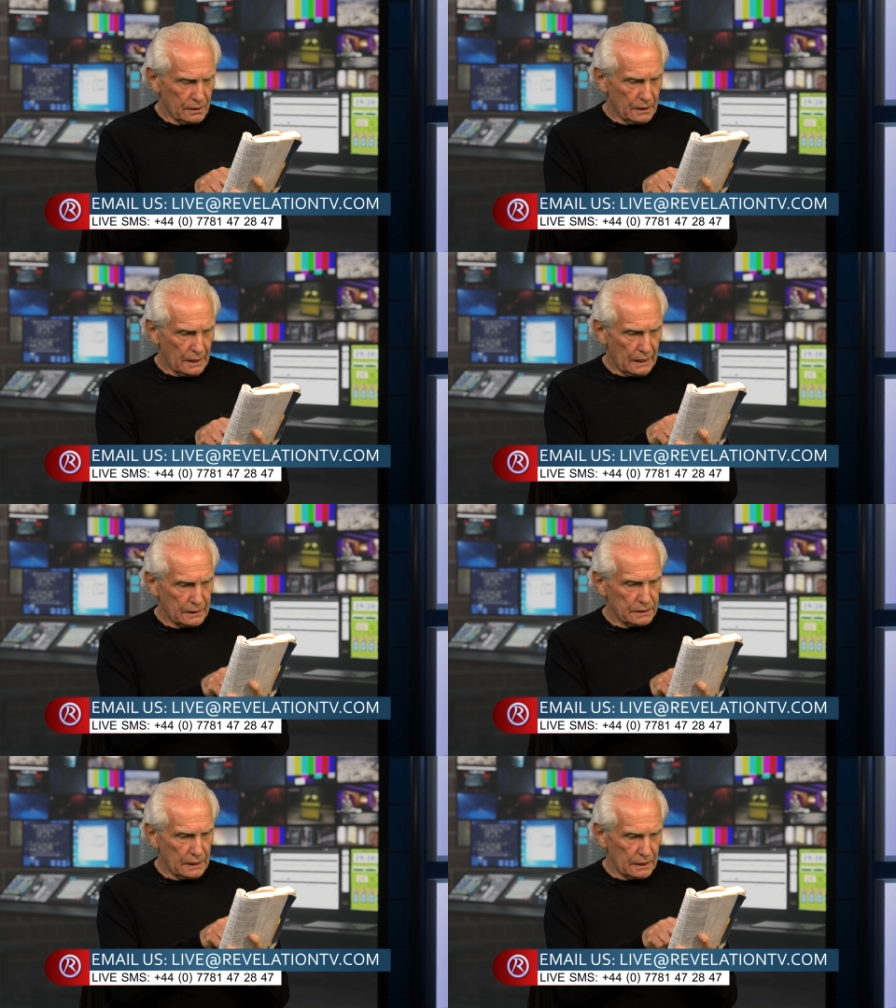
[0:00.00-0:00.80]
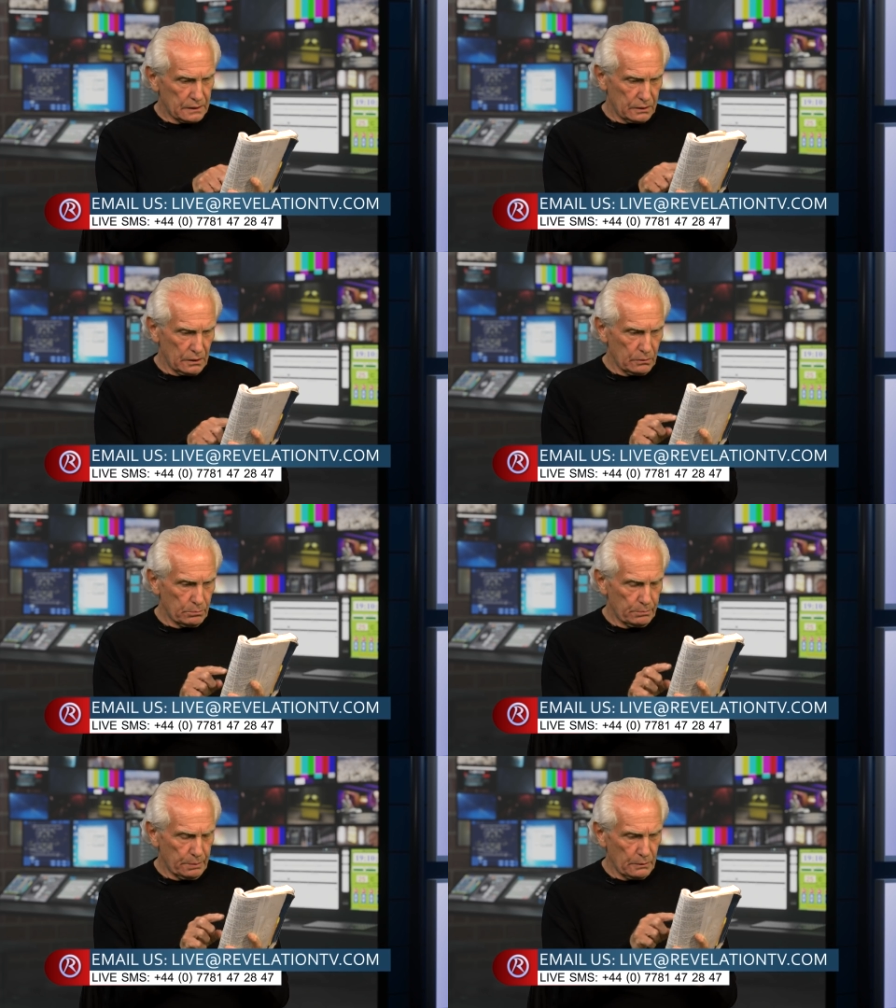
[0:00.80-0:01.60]
And yeah, so,
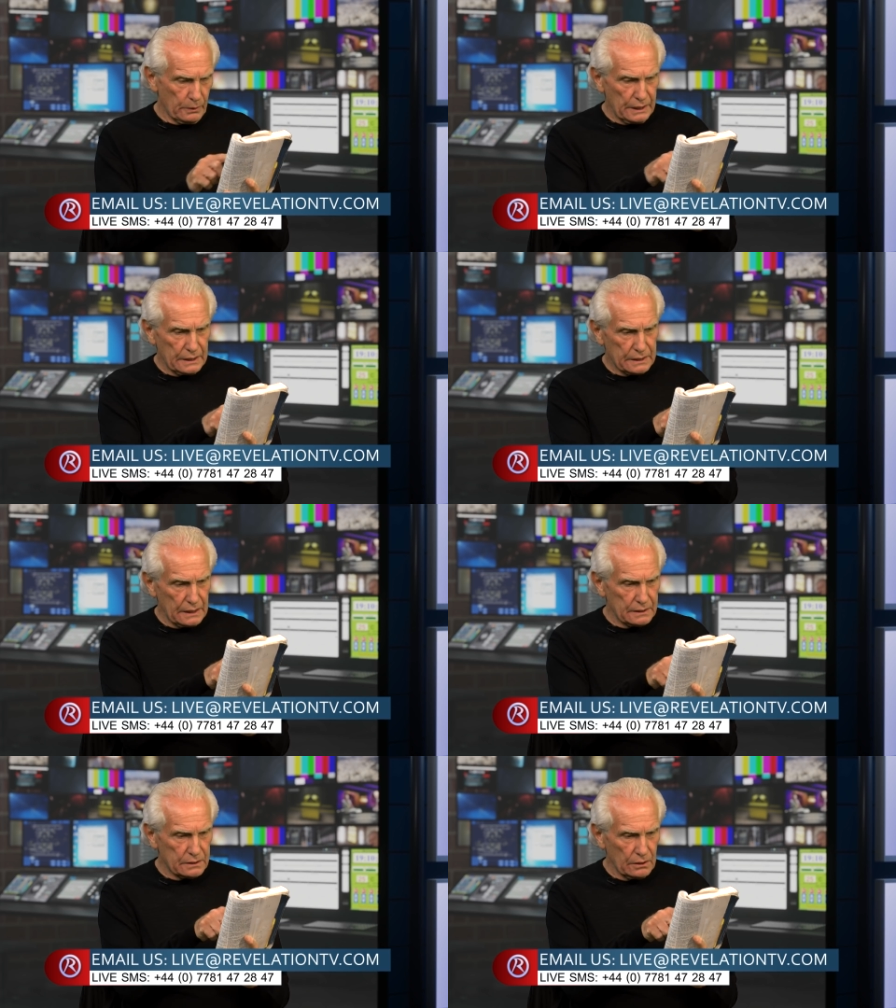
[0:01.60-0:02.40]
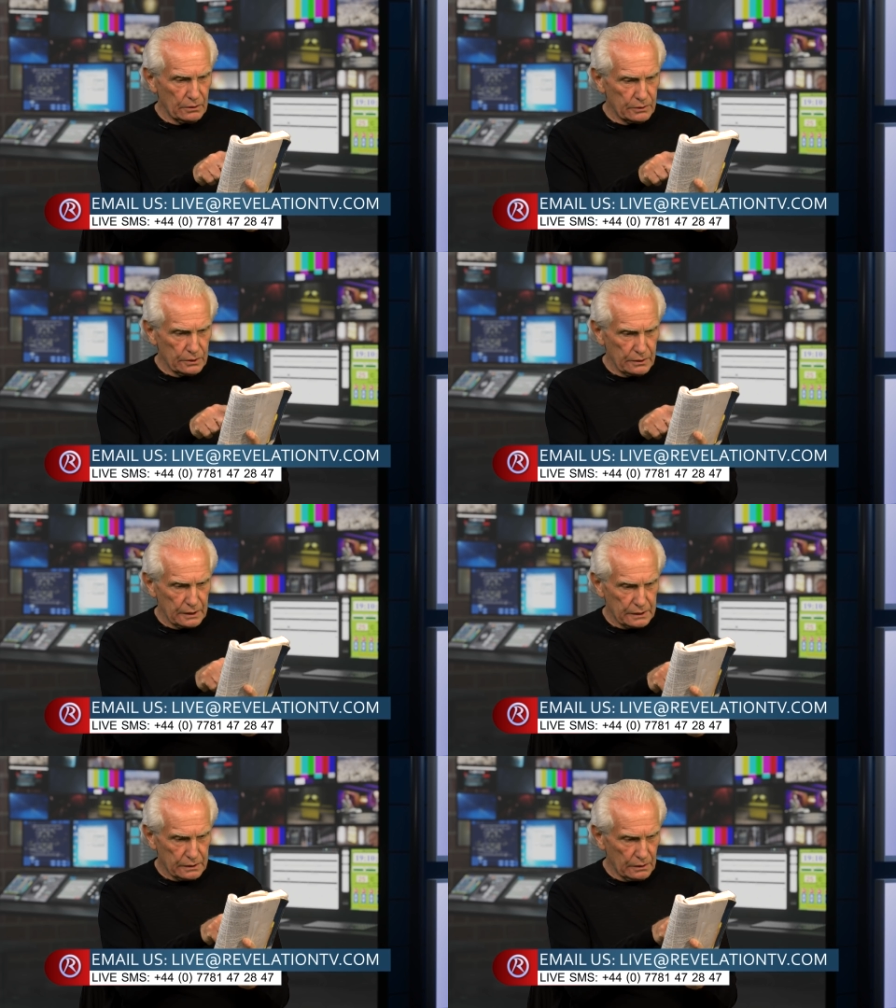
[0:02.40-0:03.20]
but when he says, don't do
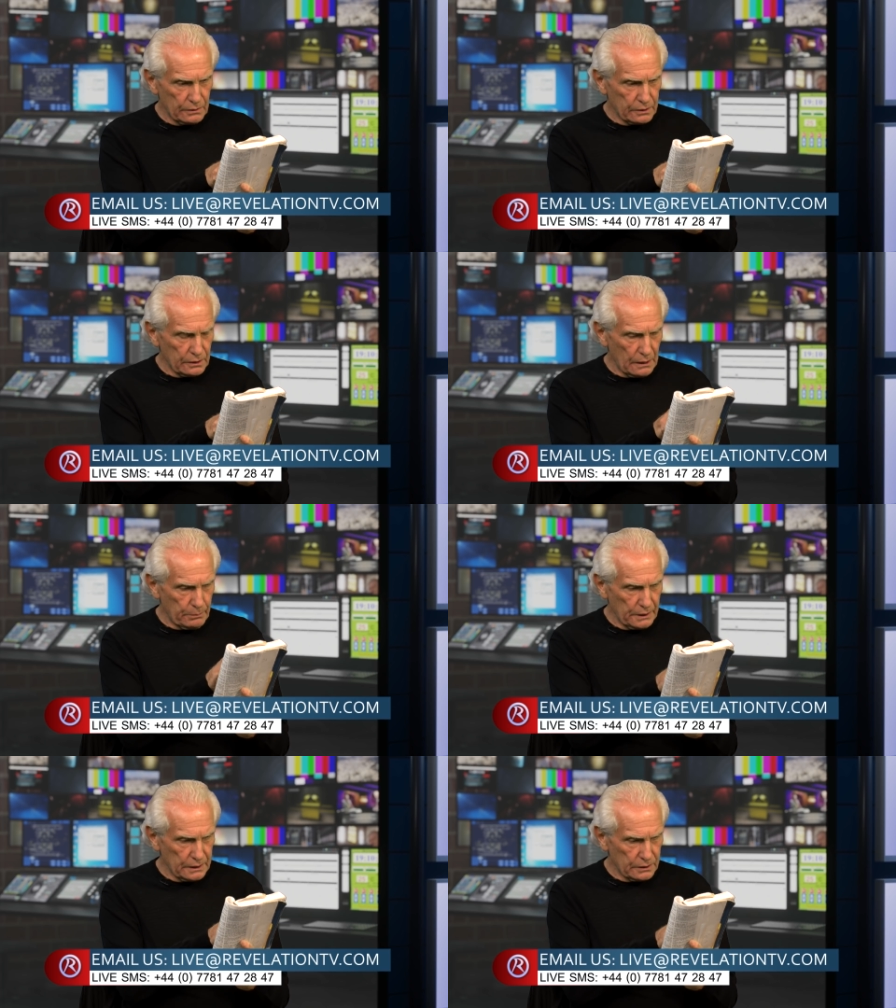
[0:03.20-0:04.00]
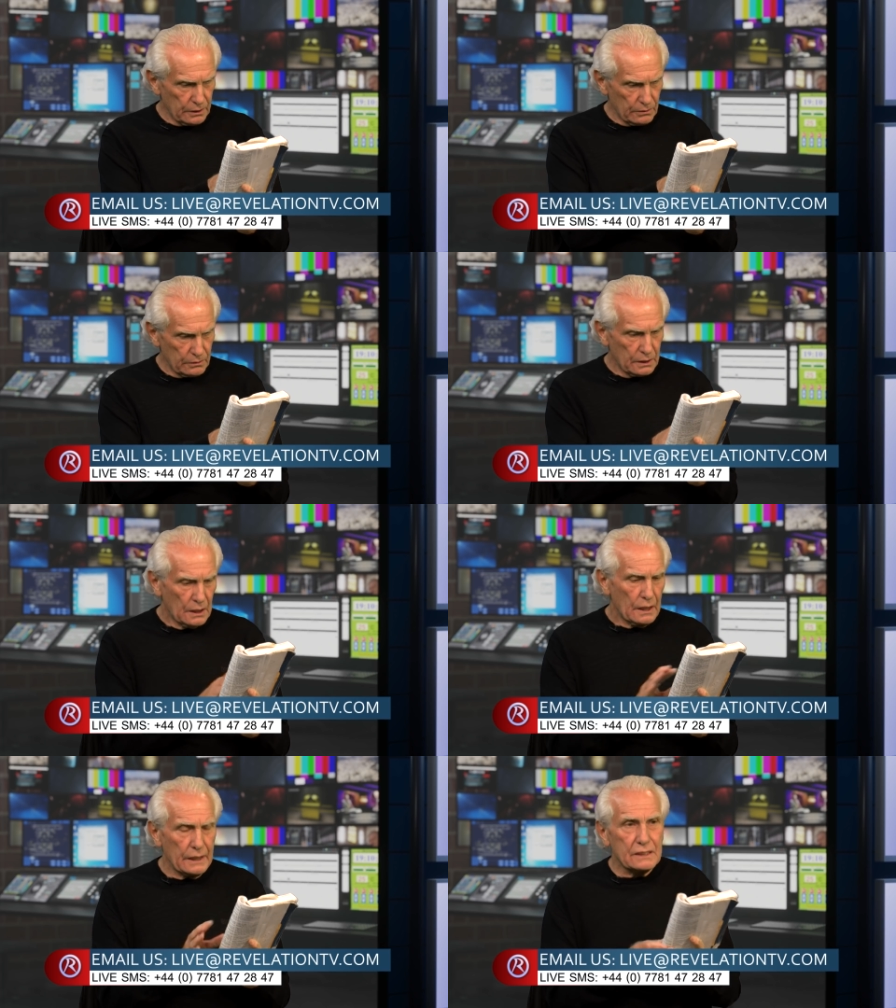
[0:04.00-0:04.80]
this, don't do that, please don't.
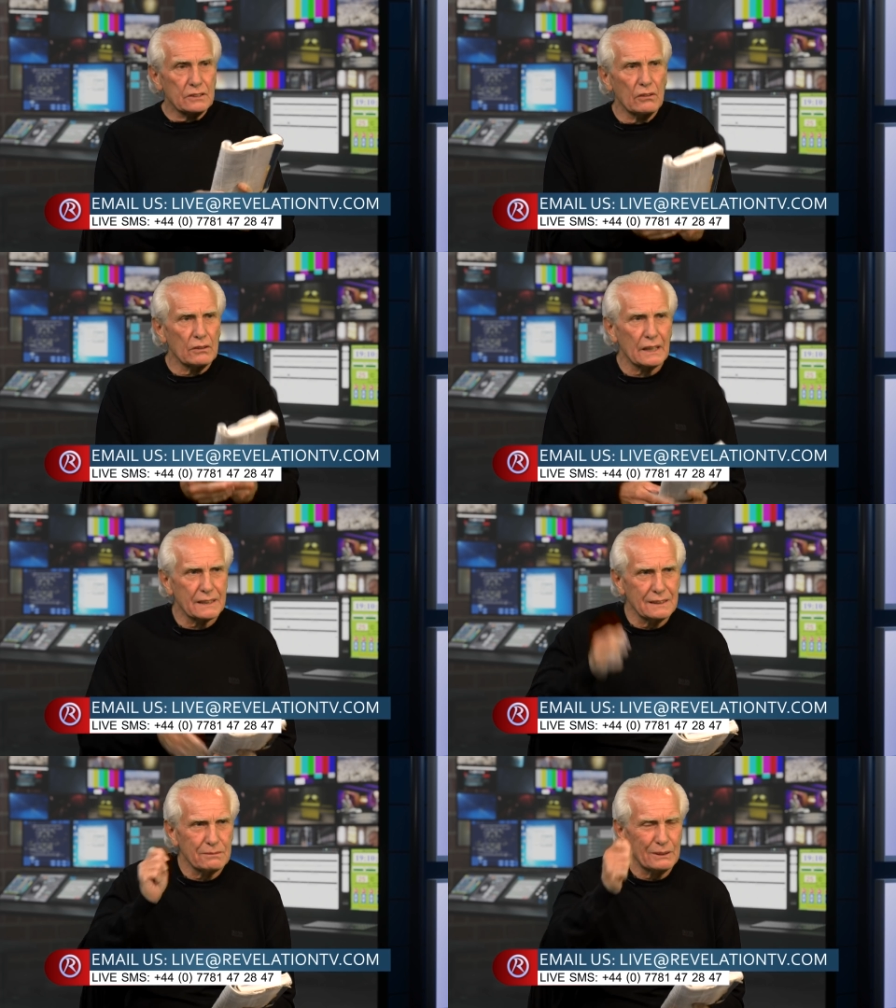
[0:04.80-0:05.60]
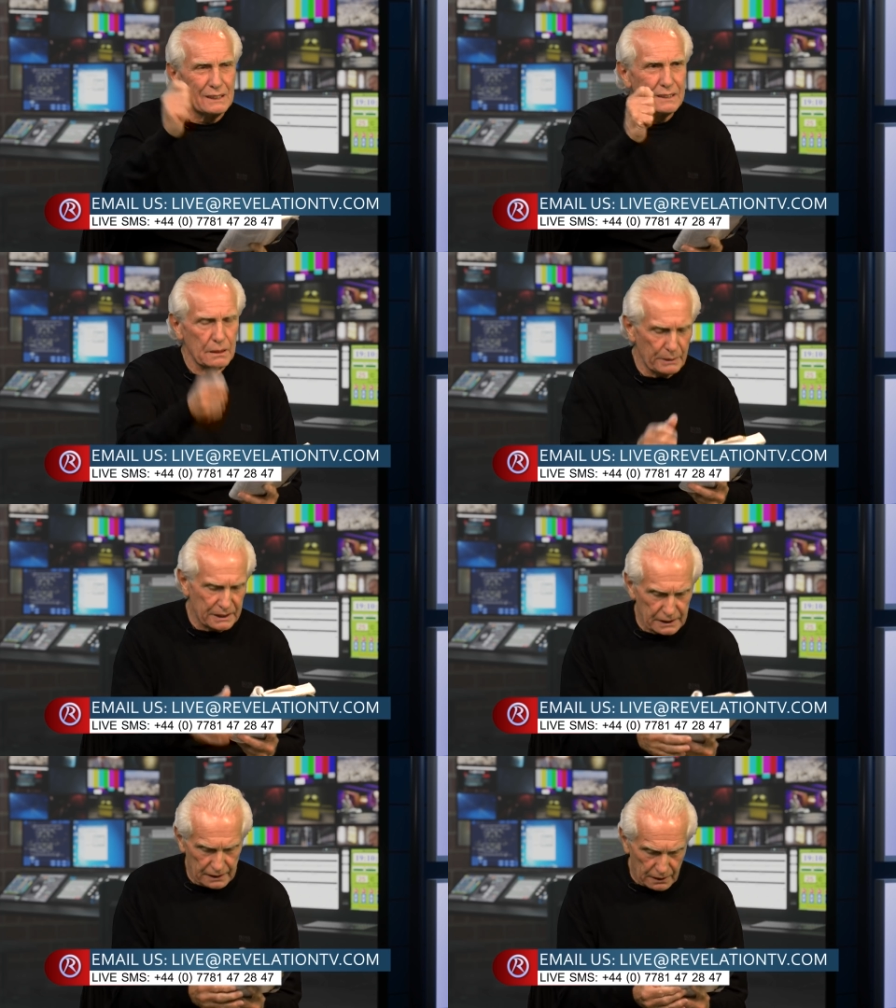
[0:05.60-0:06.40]
And it's not like he's in the big
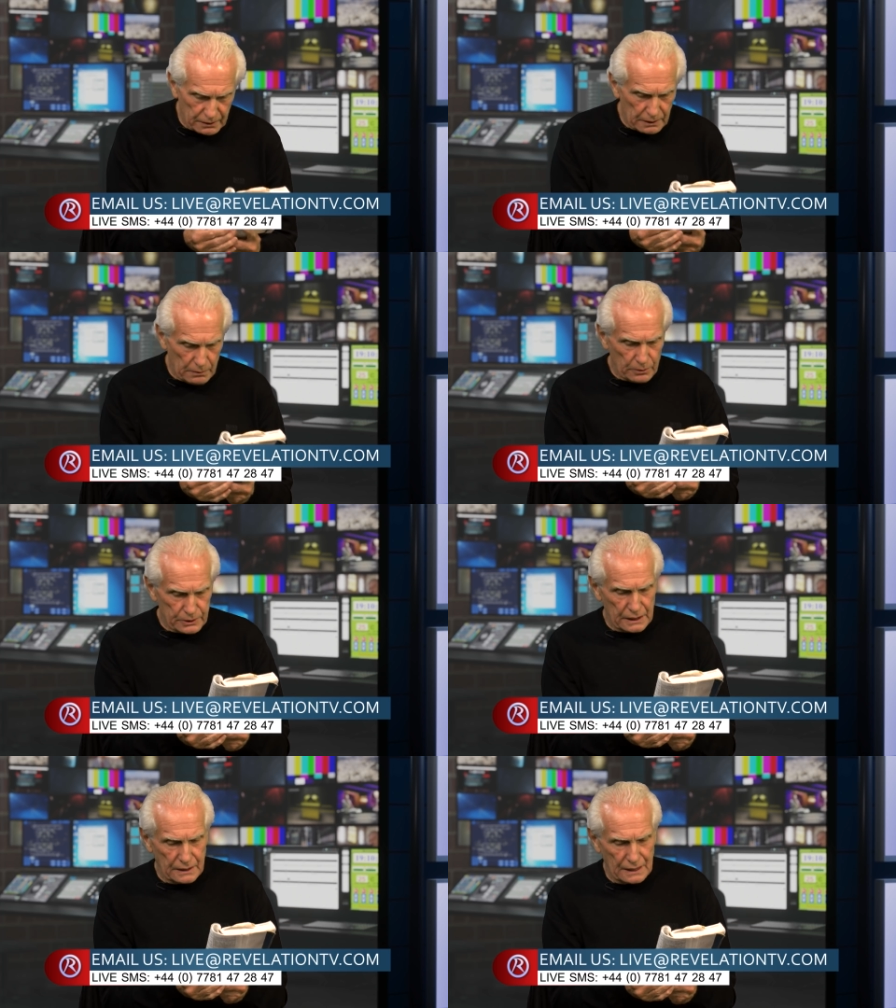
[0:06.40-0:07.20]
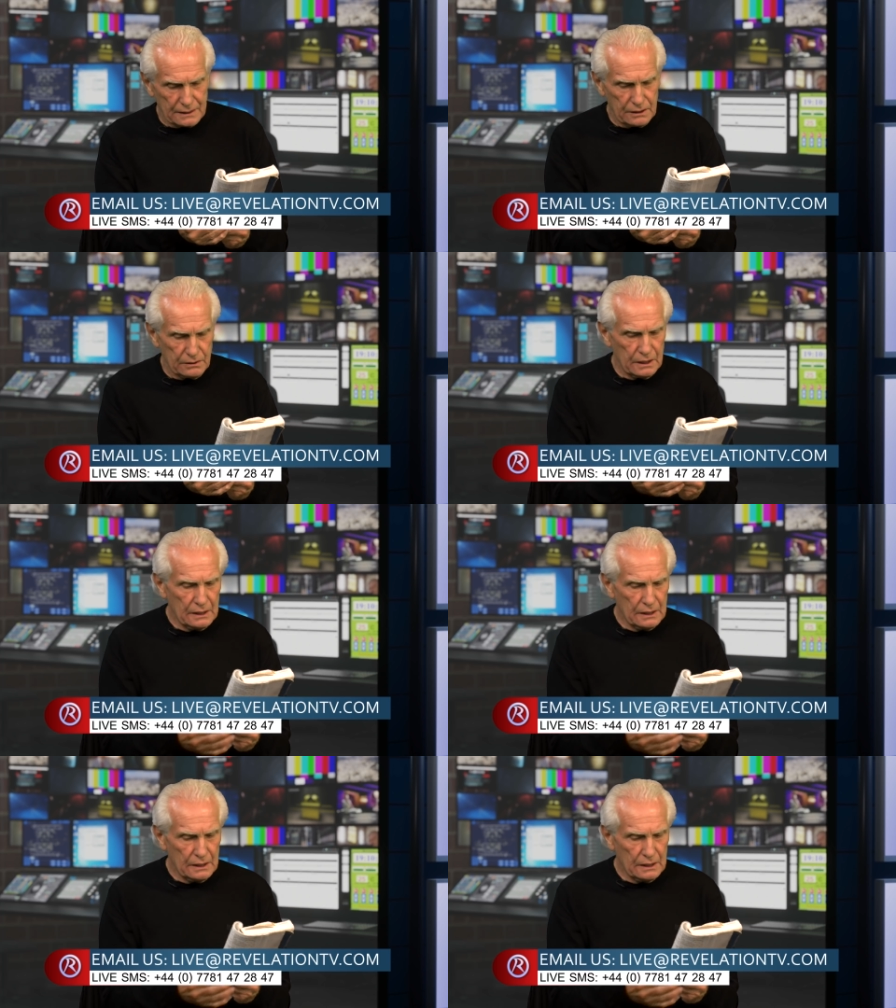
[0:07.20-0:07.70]
stick. I get you saying that, you know.